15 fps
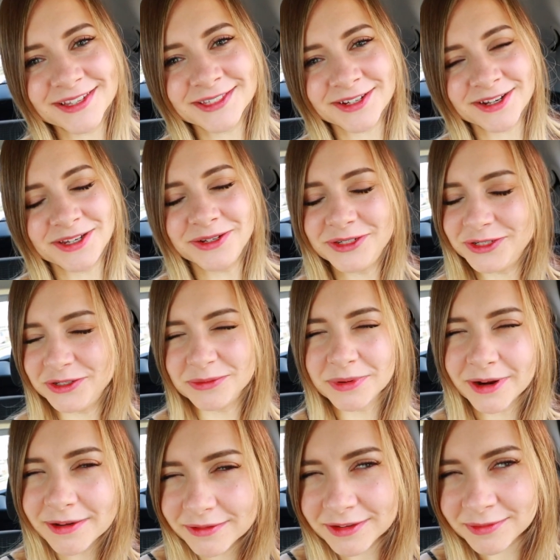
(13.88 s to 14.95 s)
this on YouTube
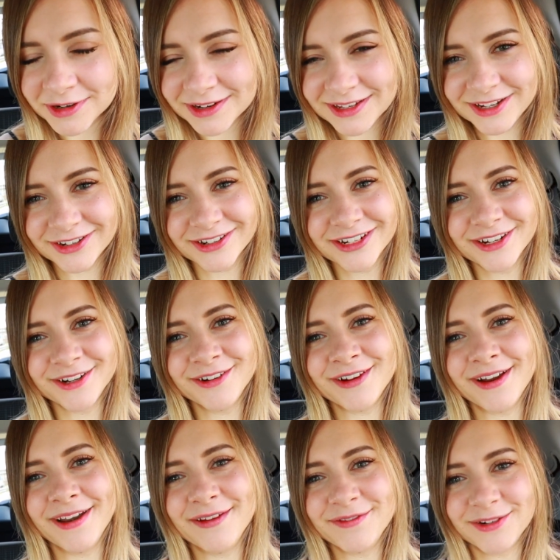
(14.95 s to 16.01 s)
probably about a year ago
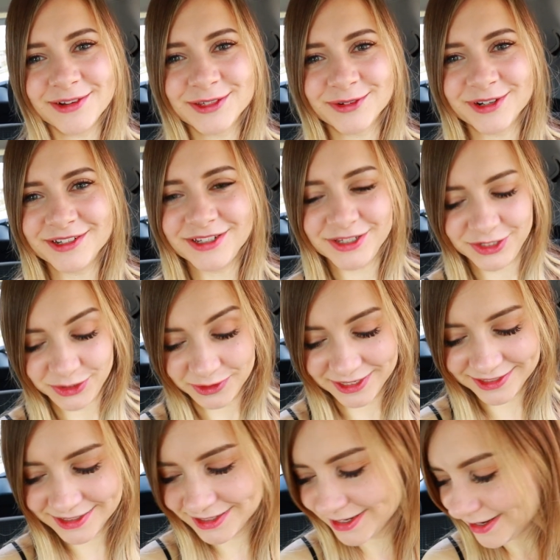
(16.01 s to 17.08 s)
and I've always wanted to do
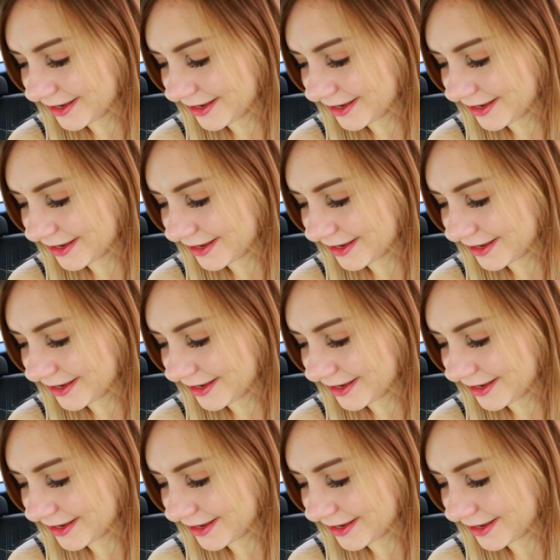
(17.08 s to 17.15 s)
it.